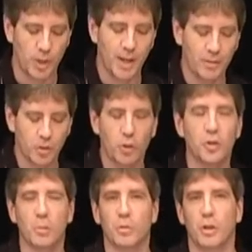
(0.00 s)
We have a
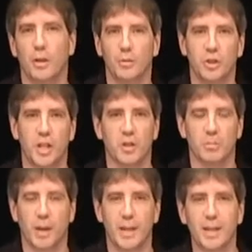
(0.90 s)
good number of
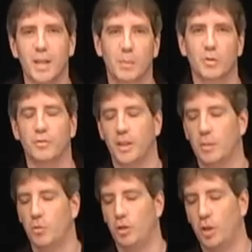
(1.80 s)
standard body cams
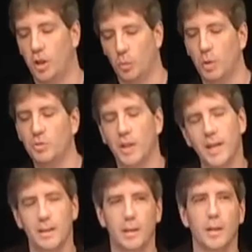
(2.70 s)
available on our
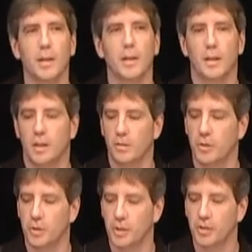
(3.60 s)
website.
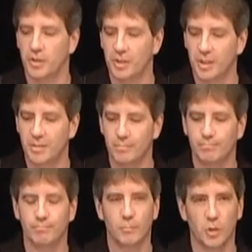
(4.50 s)
If you're interested,
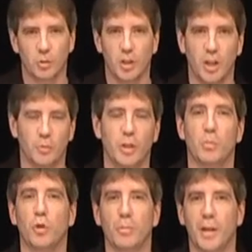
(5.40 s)
you can
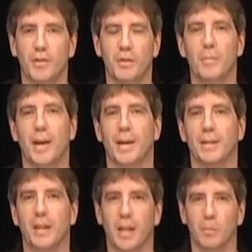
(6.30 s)
read more about them
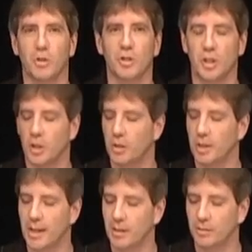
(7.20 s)
at
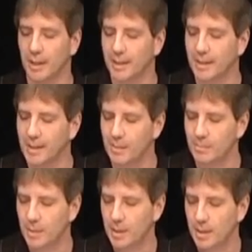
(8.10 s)

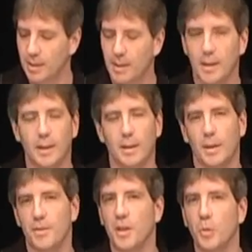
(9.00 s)
camerasecuritynow.com.
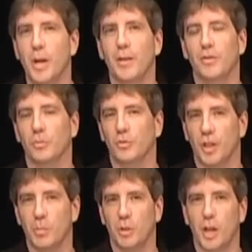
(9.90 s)
I think we have some
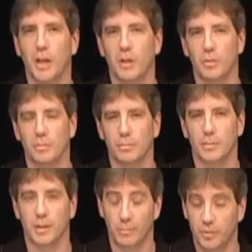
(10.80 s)
sample audio
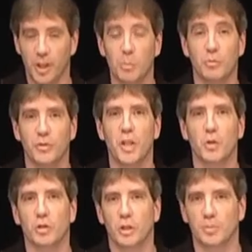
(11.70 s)
and sample
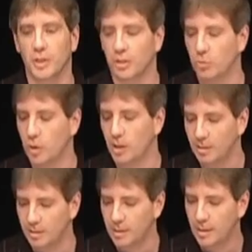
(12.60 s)
video clips there as
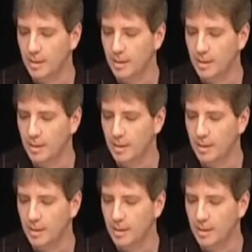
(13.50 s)
well.